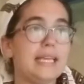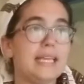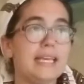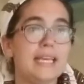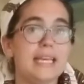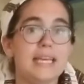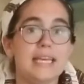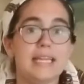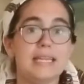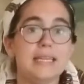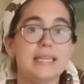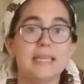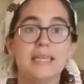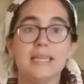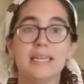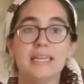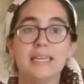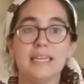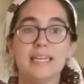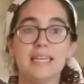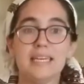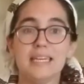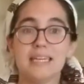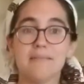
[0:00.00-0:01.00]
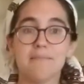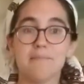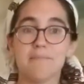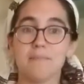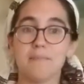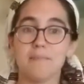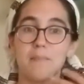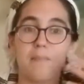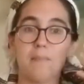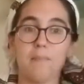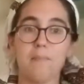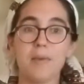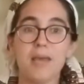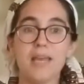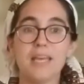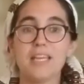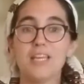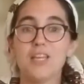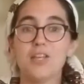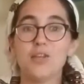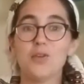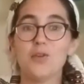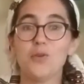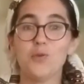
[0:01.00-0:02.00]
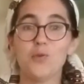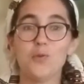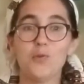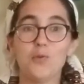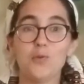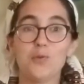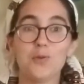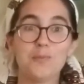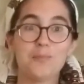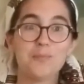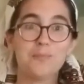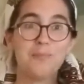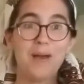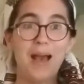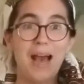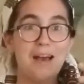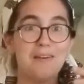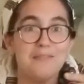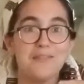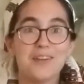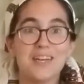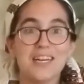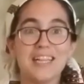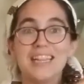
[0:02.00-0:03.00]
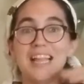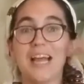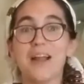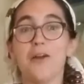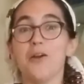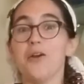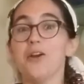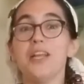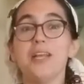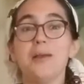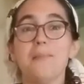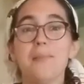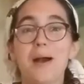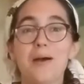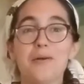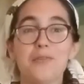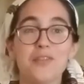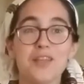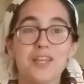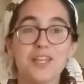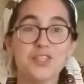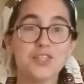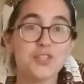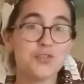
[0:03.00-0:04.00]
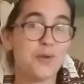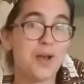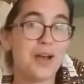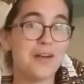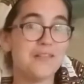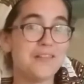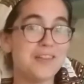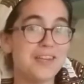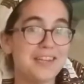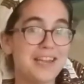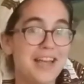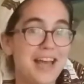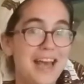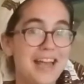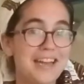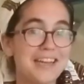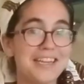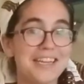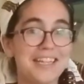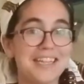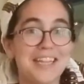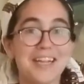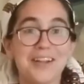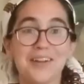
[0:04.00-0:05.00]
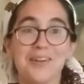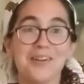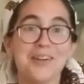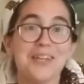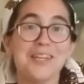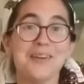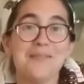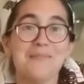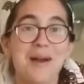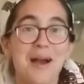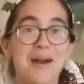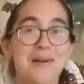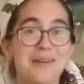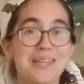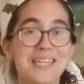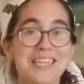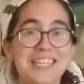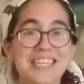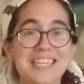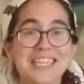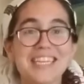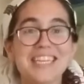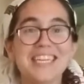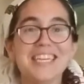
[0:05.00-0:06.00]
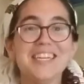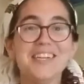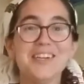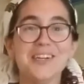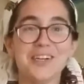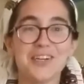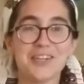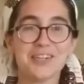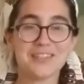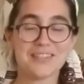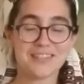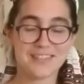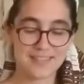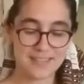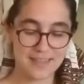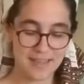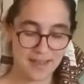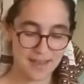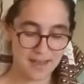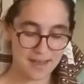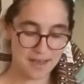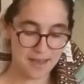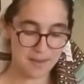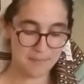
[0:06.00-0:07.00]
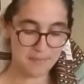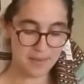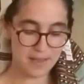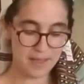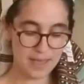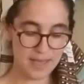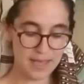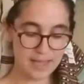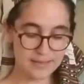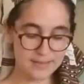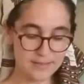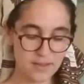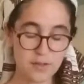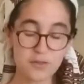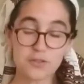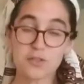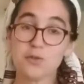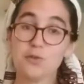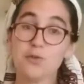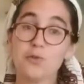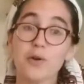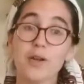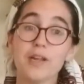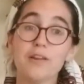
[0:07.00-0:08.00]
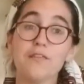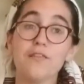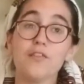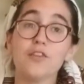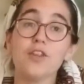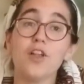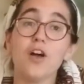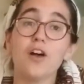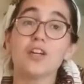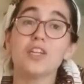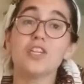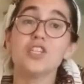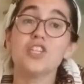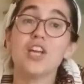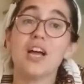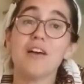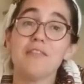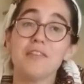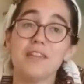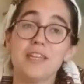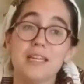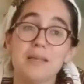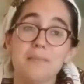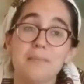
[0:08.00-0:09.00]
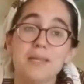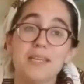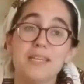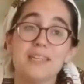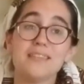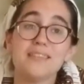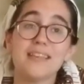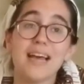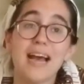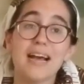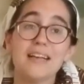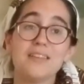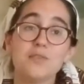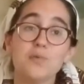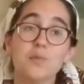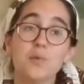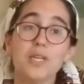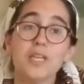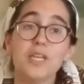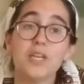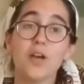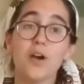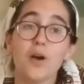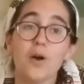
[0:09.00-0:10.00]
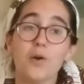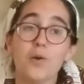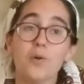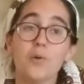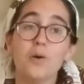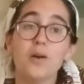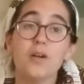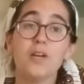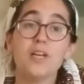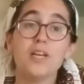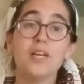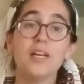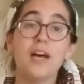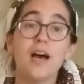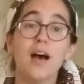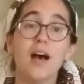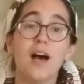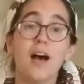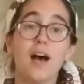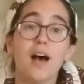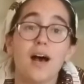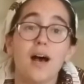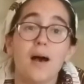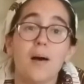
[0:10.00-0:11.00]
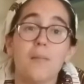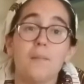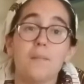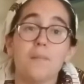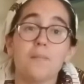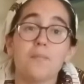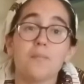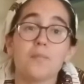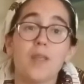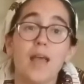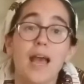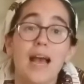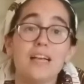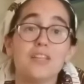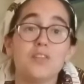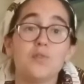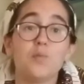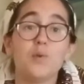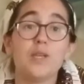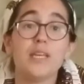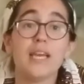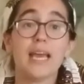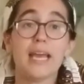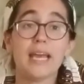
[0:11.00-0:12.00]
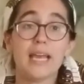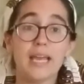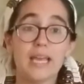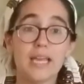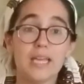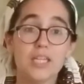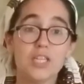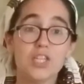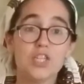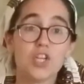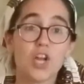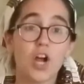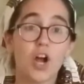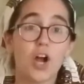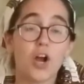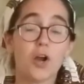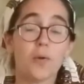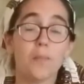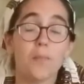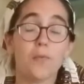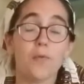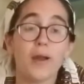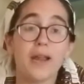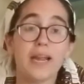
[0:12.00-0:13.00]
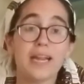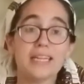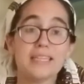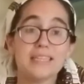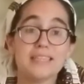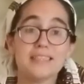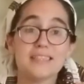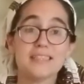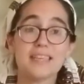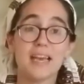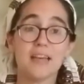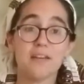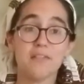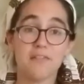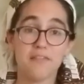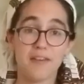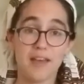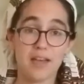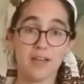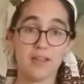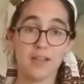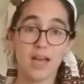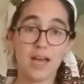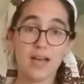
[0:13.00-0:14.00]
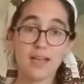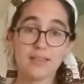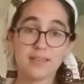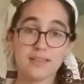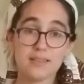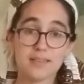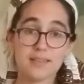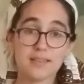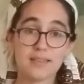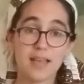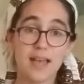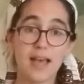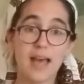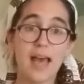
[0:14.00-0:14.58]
can make you have clarity about things you haven't had clarity about in years. It's also great for longevity because as we know, as we age, our brains can fail us.